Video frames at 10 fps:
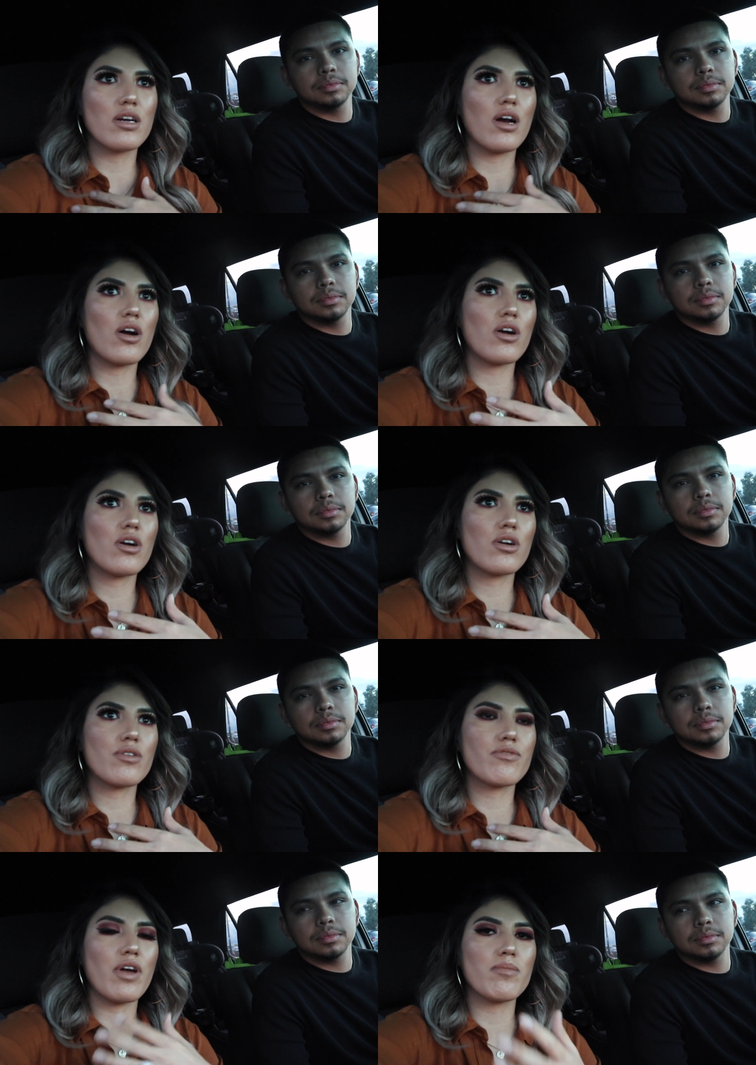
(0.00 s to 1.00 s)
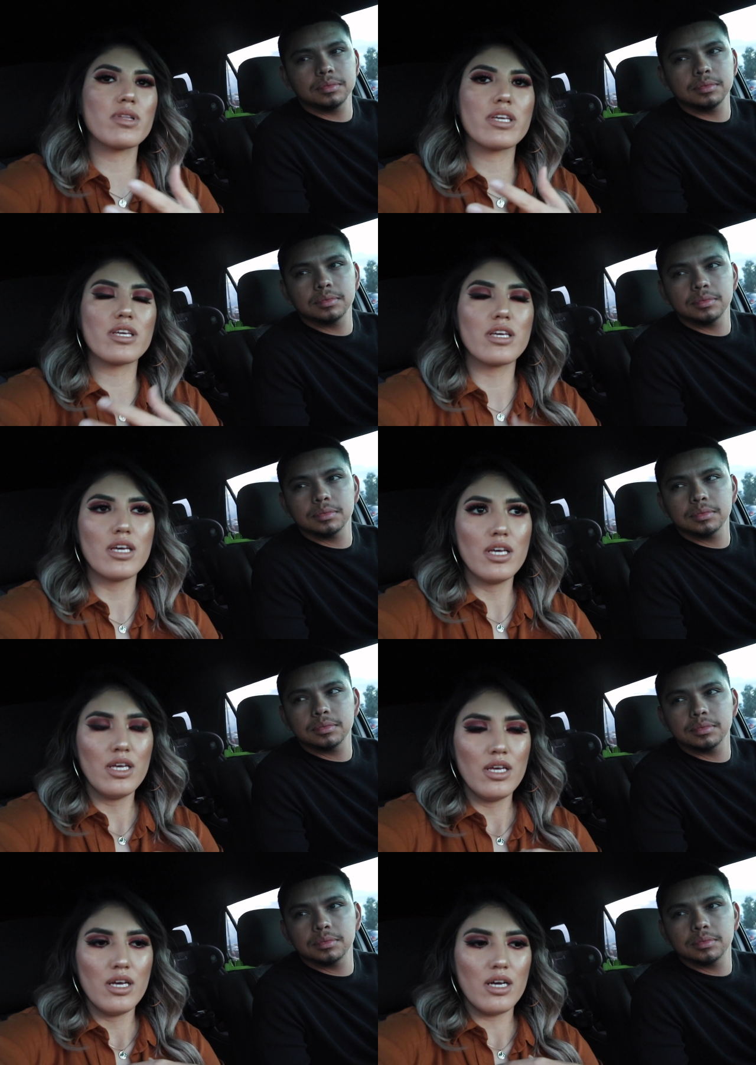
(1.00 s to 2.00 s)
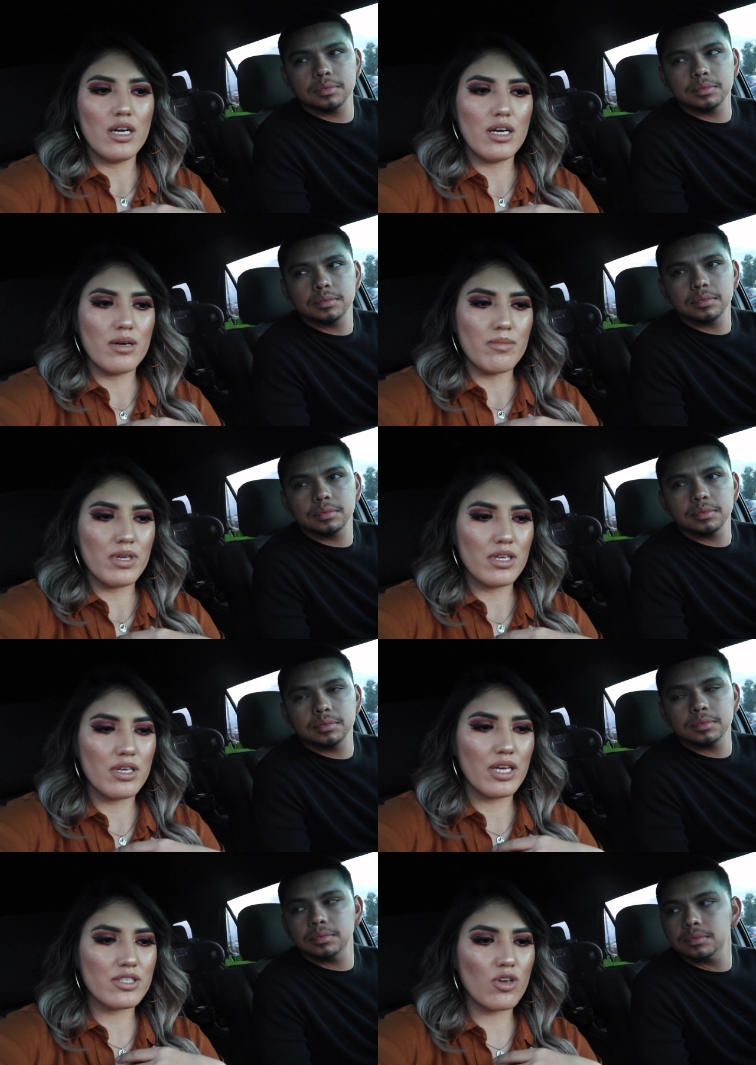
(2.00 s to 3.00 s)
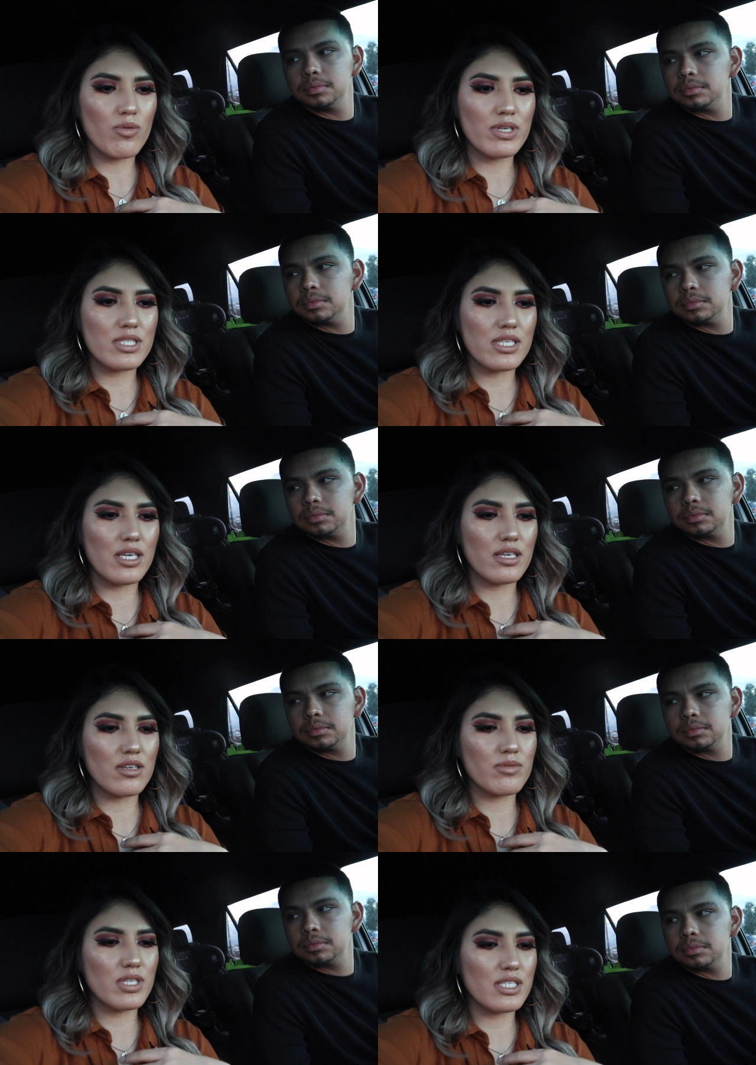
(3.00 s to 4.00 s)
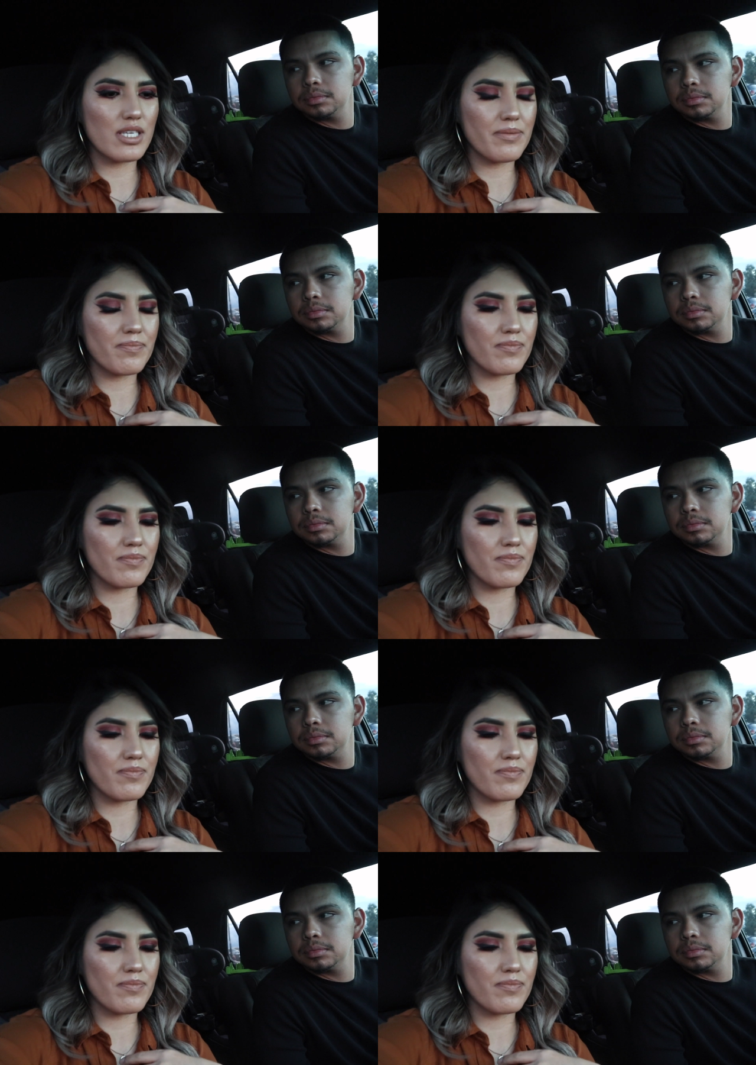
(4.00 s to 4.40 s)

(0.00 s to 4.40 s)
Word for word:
Speaker 1: our family um, has always, ¿cómo se dice?